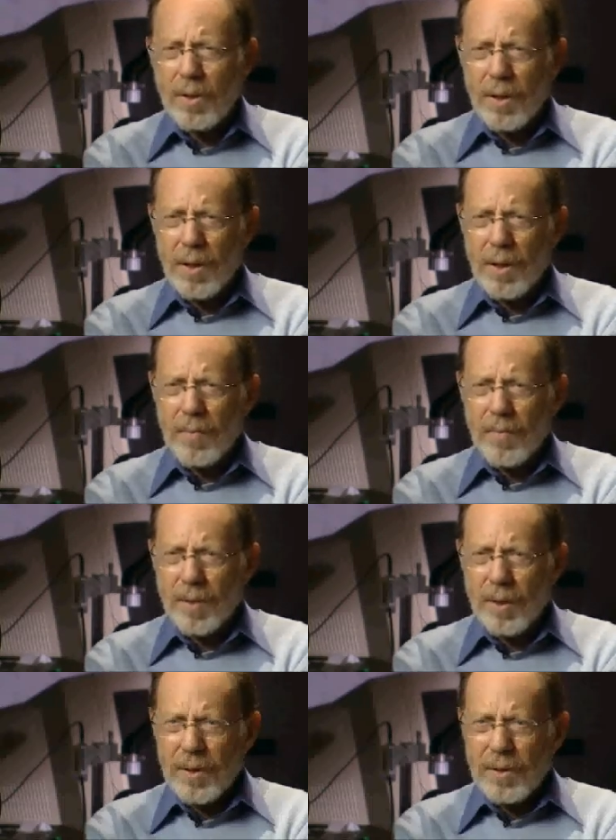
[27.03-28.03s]
Um,
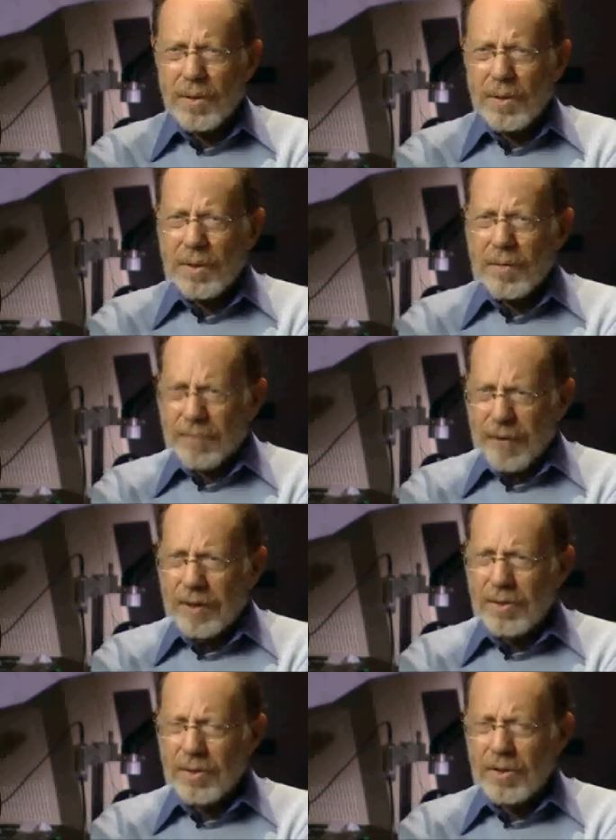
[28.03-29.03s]
it
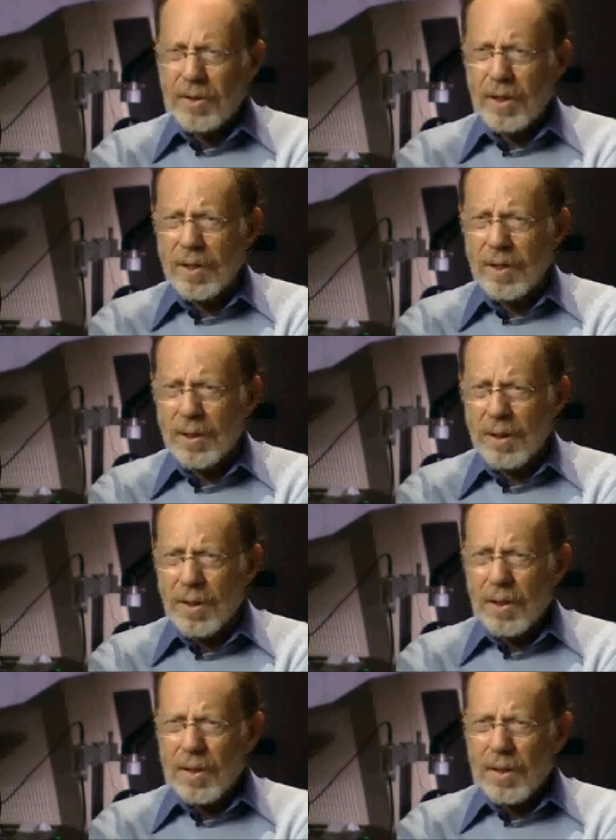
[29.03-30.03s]
infects a cell,
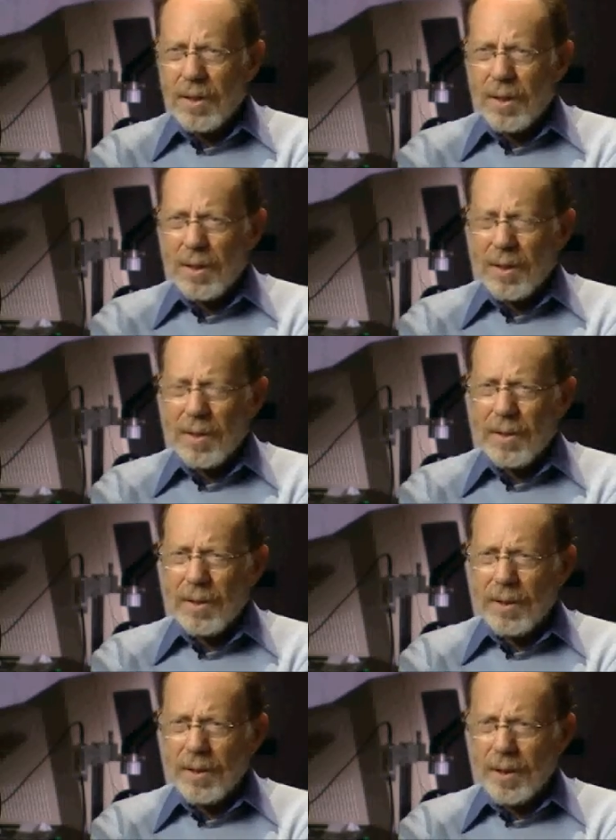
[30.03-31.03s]
uh, it,
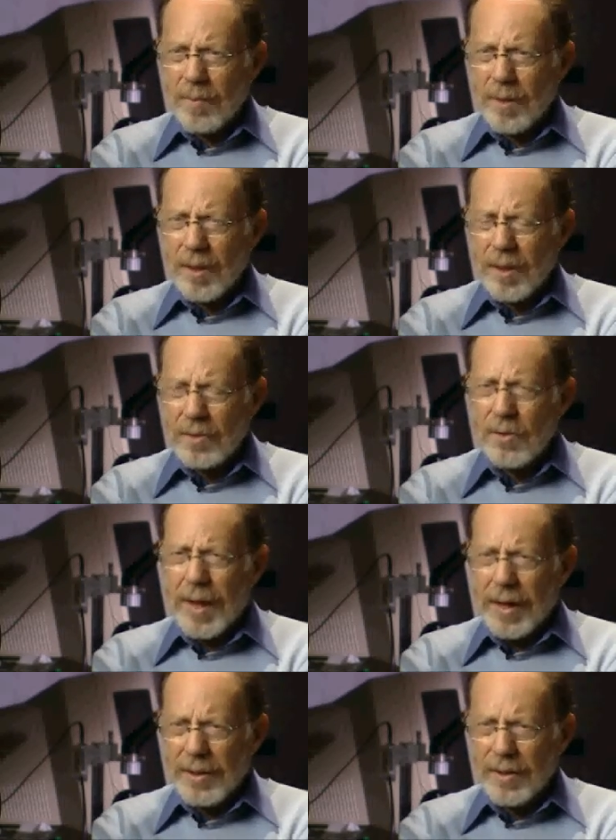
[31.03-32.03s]
thereby it has to
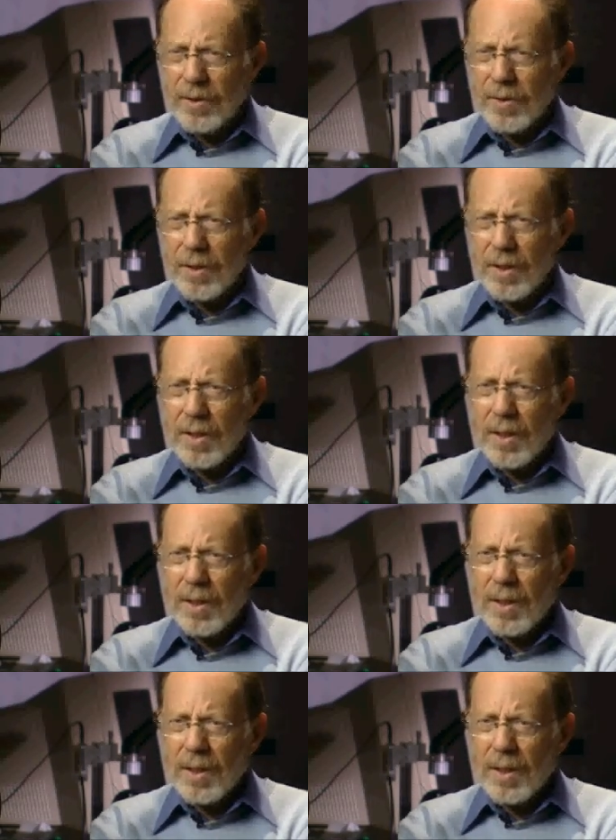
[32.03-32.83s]
enter the cell